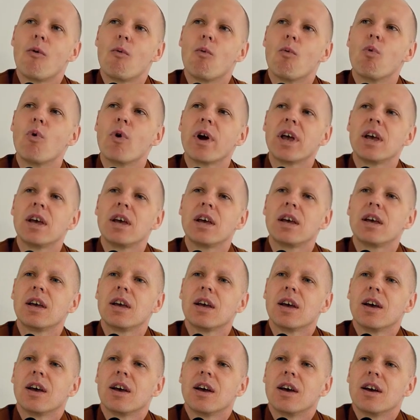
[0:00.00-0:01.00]

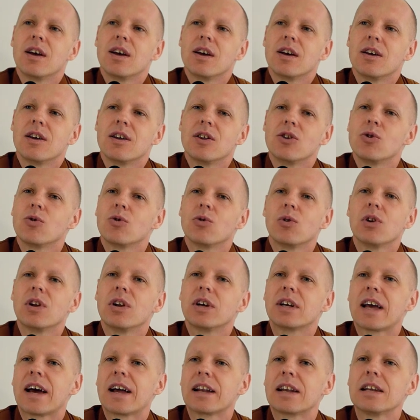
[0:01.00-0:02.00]
We, you'll
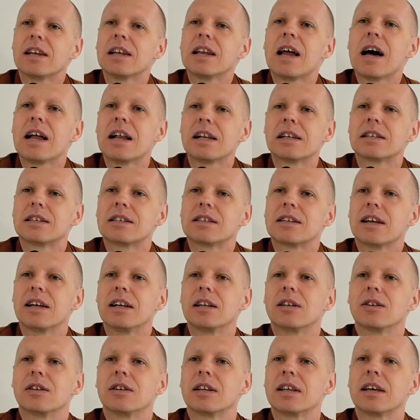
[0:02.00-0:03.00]
get lulled
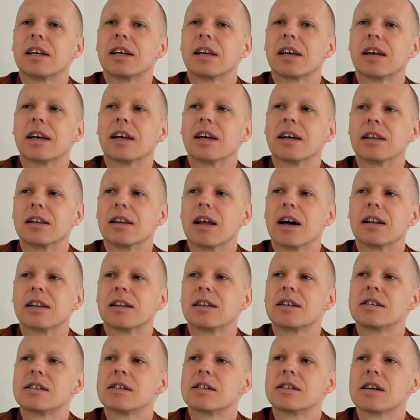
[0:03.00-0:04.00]
into thinking
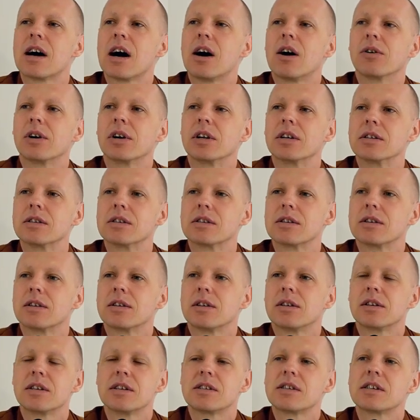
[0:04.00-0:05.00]
that this is how it is,
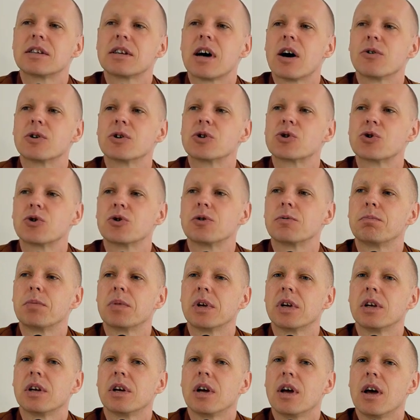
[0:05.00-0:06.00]
this is how it should
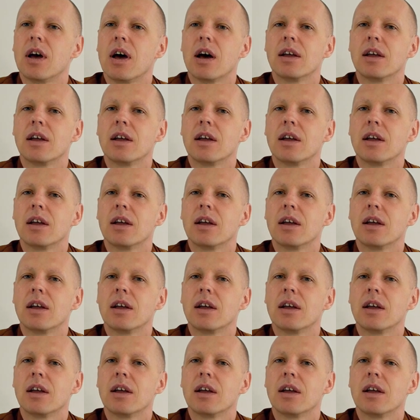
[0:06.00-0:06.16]
be,